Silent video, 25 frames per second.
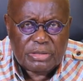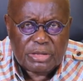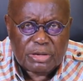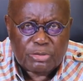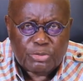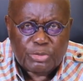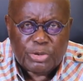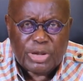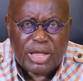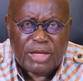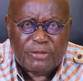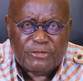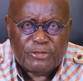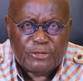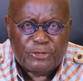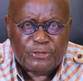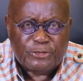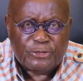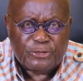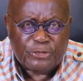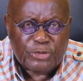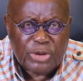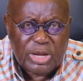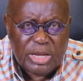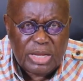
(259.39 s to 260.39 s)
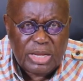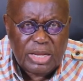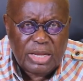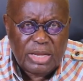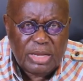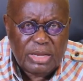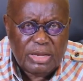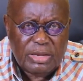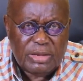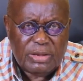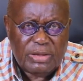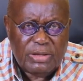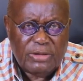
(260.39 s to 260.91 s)
that we have a
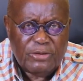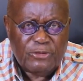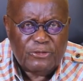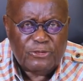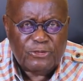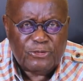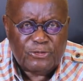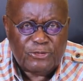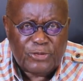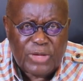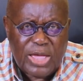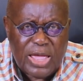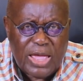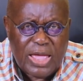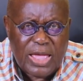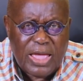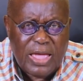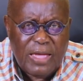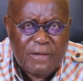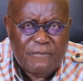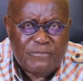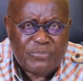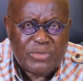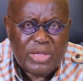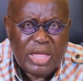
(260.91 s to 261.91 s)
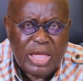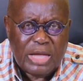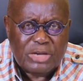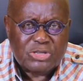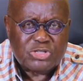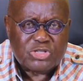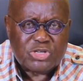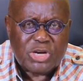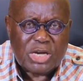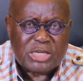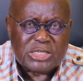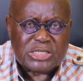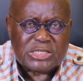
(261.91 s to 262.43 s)
free, fair,
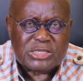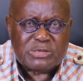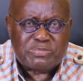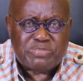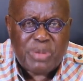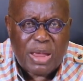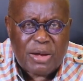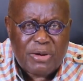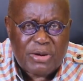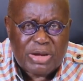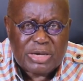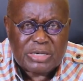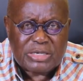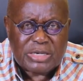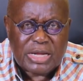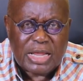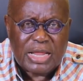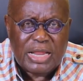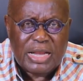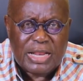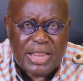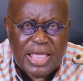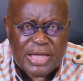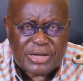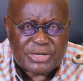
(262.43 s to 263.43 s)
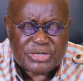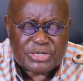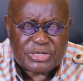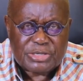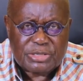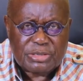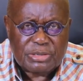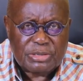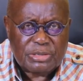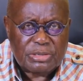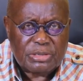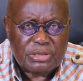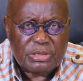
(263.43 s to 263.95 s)
and transparent
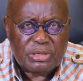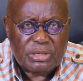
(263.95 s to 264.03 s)
election